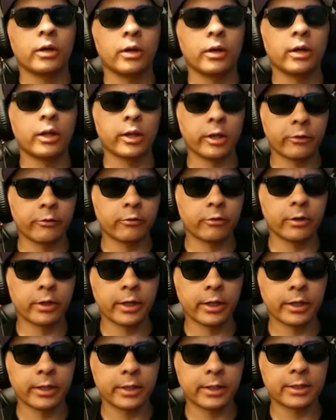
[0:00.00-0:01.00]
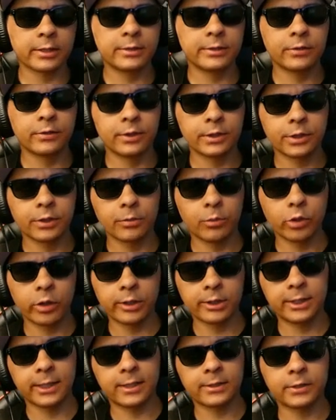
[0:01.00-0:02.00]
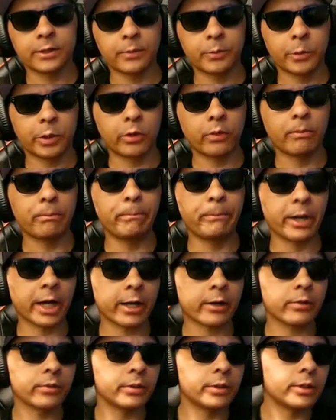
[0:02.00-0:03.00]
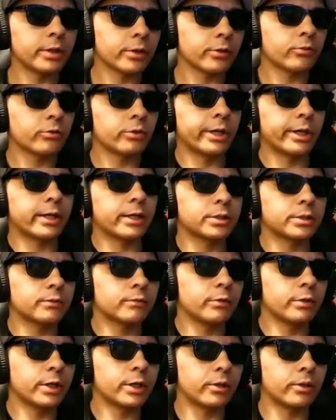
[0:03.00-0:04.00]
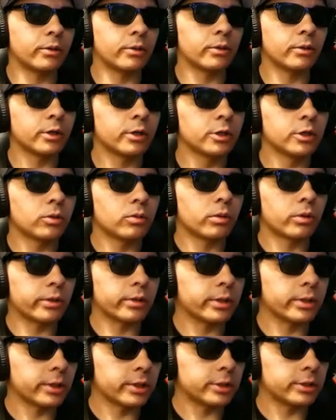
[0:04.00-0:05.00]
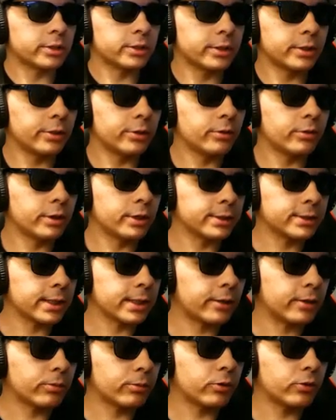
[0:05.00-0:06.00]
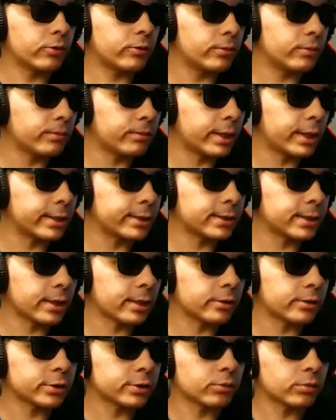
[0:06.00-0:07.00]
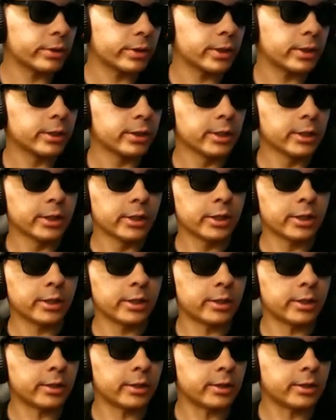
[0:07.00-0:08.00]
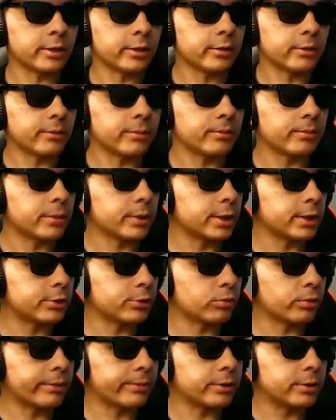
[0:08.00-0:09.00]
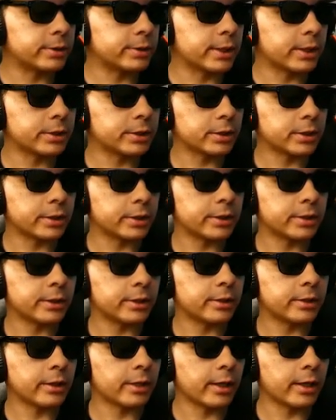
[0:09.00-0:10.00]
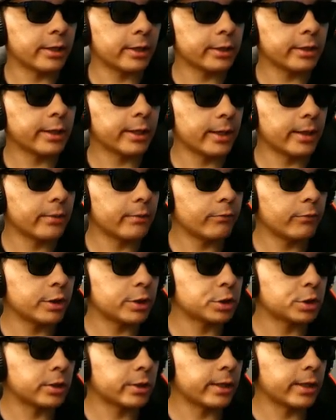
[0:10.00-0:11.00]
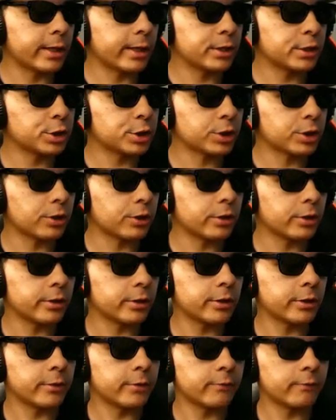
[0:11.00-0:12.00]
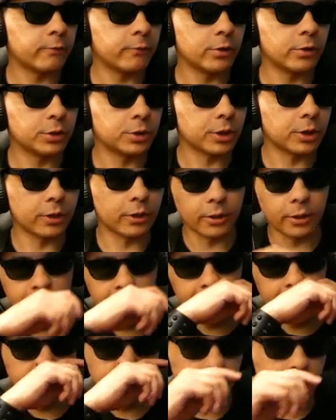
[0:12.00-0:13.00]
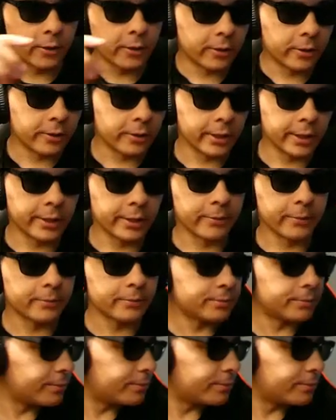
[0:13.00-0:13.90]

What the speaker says: Hello everyone, how you guys doing? It's your boy Datum. We're back with another reaction video. We're going to continue this album by Taylor Swift. It's Reputation, Endgame featuring Ed Sheeran and Future. Oh yeah.